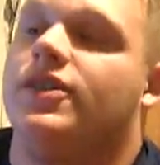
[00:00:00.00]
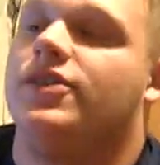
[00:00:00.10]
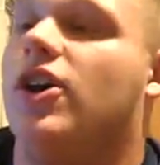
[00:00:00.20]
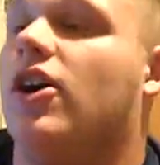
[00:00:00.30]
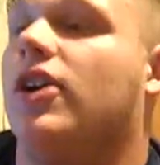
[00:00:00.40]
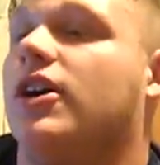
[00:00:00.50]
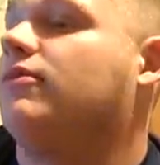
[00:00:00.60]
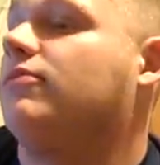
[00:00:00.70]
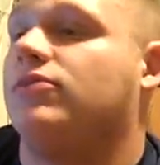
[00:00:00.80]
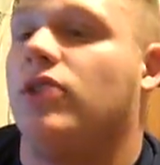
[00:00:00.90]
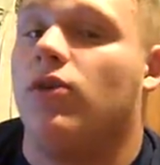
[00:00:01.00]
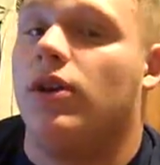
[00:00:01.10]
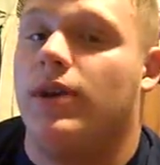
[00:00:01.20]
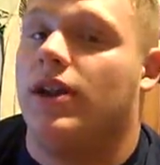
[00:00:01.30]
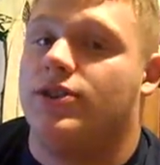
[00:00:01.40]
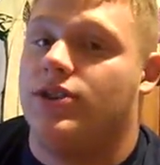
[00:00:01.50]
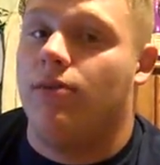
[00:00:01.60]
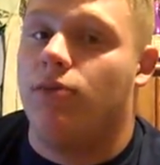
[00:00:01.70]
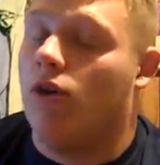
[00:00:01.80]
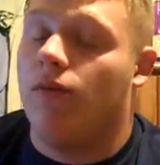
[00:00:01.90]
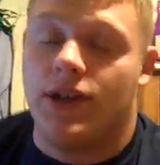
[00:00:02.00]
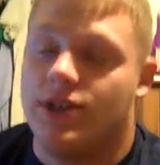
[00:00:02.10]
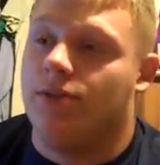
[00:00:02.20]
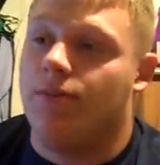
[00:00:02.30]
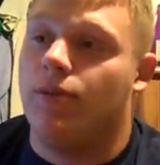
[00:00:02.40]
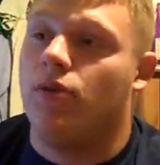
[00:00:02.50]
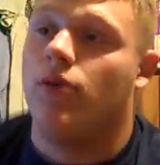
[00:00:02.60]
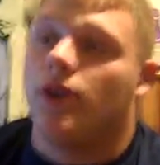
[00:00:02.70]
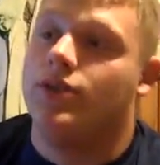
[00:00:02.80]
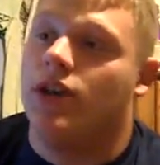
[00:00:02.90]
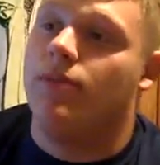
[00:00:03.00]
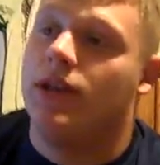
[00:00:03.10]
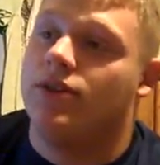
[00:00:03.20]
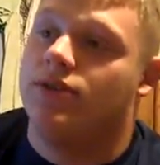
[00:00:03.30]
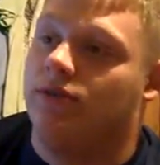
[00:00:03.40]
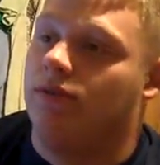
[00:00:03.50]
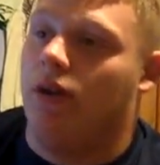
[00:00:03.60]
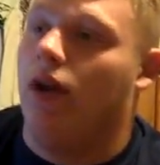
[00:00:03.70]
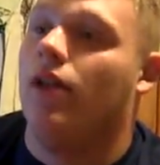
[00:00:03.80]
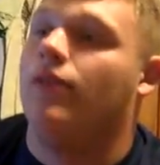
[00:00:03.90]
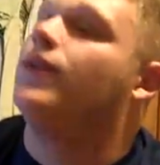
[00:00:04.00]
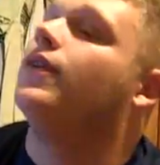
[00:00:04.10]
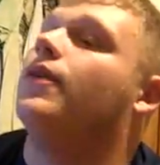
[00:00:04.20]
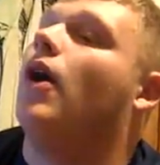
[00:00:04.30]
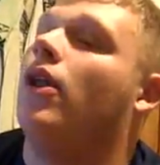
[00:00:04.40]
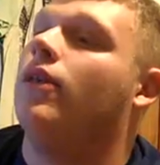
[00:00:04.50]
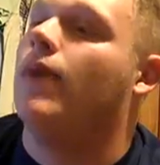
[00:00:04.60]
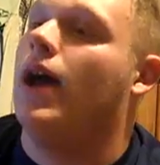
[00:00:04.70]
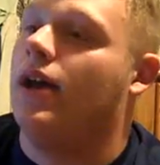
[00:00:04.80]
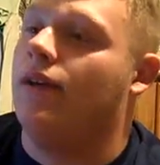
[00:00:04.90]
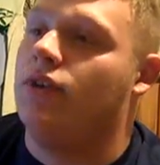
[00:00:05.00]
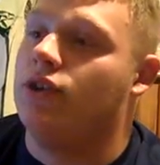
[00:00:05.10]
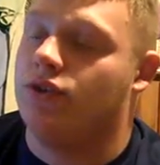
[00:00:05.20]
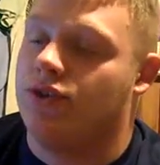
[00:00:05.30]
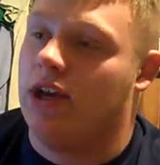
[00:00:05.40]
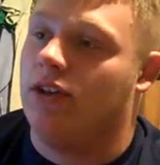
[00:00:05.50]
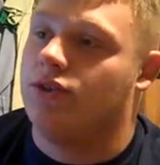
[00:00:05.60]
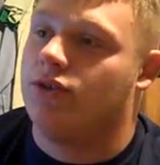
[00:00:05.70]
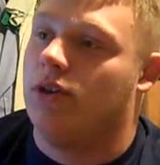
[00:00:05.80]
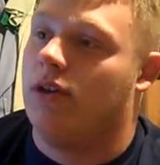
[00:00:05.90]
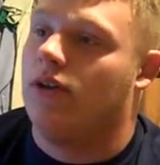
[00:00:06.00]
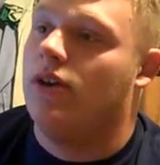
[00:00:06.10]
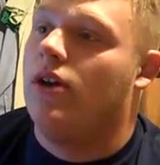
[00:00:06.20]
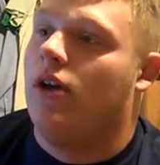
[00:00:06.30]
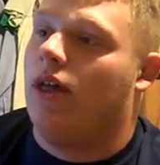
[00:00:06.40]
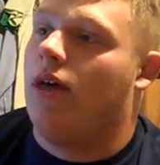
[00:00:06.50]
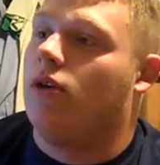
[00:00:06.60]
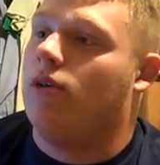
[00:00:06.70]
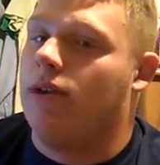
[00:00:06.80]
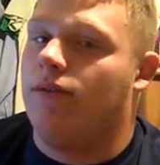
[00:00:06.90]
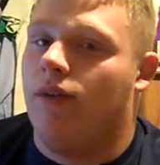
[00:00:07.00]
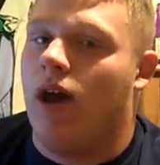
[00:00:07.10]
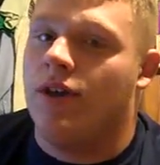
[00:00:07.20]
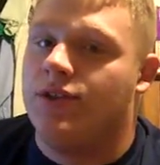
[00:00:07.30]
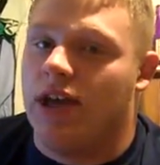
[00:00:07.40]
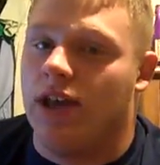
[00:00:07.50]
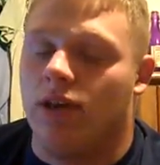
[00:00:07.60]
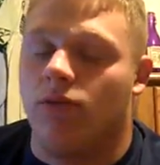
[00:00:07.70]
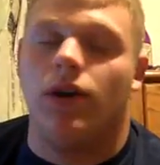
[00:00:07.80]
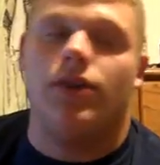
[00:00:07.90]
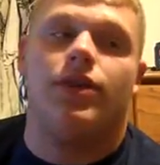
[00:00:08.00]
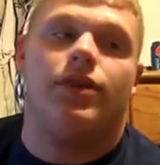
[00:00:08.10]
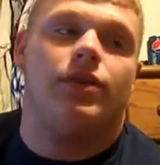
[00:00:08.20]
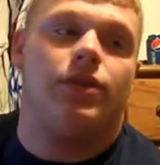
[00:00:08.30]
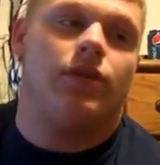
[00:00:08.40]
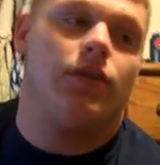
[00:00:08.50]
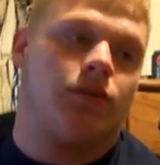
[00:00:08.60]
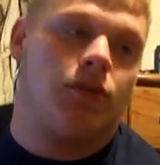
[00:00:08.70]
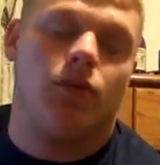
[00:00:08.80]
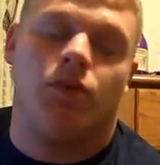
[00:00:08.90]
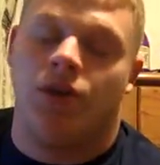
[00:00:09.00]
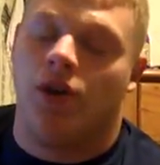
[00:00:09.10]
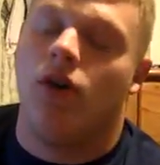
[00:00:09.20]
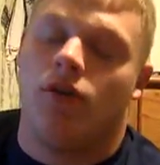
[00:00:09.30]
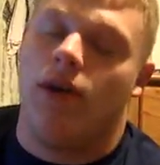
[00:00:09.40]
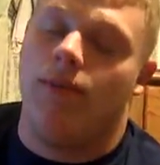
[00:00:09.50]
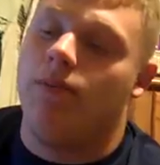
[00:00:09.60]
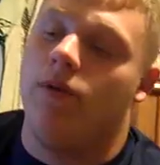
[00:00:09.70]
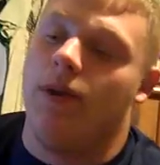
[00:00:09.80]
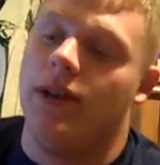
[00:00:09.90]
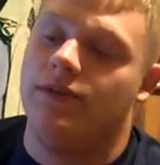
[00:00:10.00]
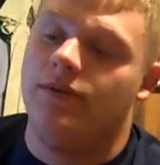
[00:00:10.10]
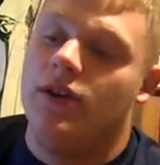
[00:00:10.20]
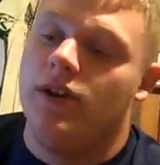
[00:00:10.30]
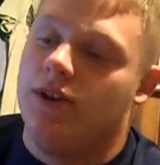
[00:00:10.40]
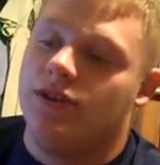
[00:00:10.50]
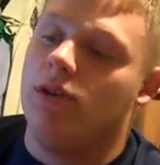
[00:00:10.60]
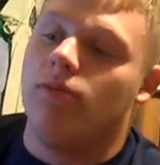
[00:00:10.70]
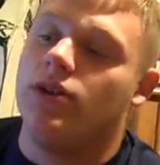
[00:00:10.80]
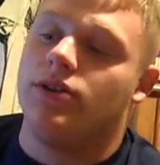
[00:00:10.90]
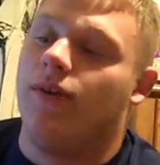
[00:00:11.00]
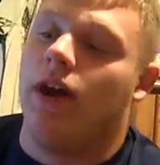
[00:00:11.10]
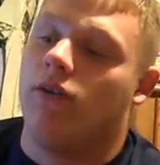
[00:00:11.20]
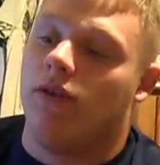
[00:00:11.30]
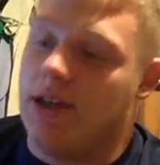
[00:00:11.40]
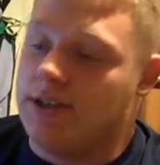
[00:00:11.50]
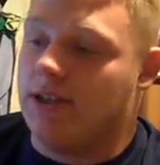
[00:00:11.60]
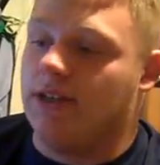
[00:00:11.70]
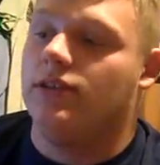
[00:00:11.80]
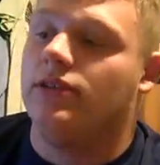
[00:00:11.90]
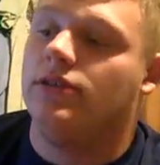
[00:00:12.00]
Sorry, don't want to be on a sub. No offense to people who are on sub, because all of my future sailors or whatever I'm going to be sailing with, they're all great people, but submarines are fucking crazy.